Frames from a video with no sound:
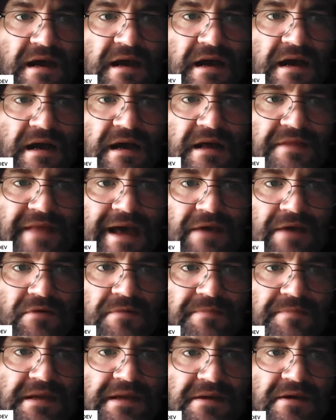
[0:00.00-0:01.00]
That
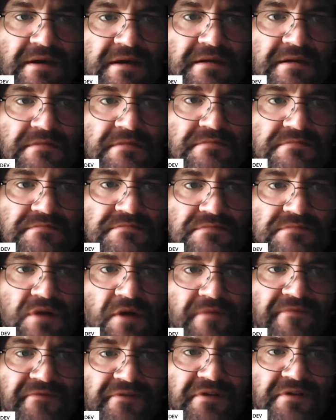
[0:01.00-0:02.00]
would be good.
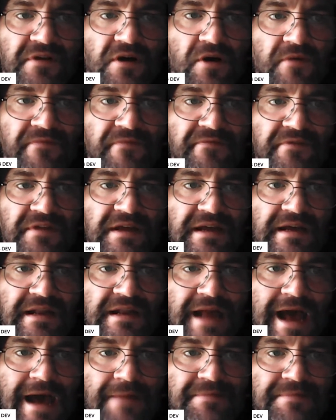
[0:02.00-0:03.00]
Hopefully
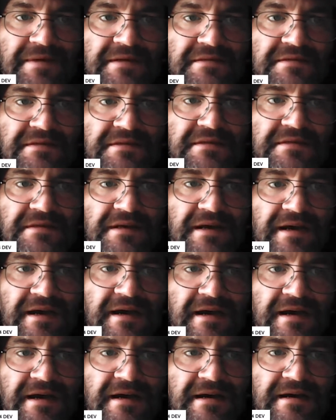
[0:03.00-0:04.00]
it happens.
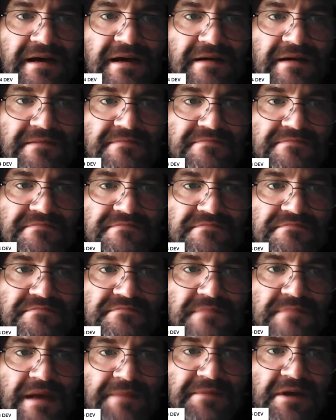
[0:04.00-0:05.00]

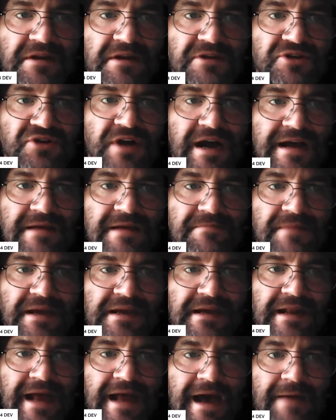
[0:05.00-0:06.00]
I'm gonna try and
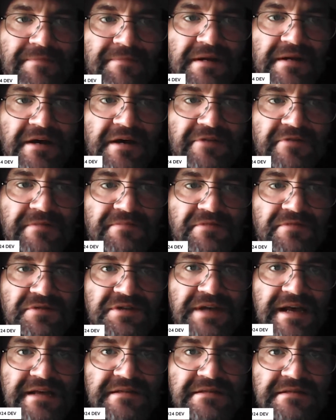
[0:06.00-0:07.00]
make it happen
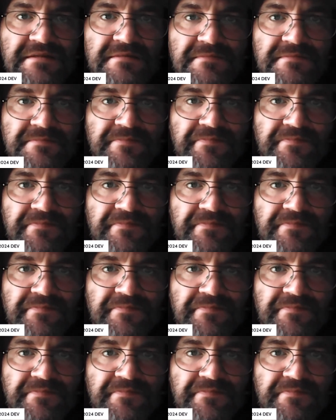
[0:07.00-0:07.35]
100%.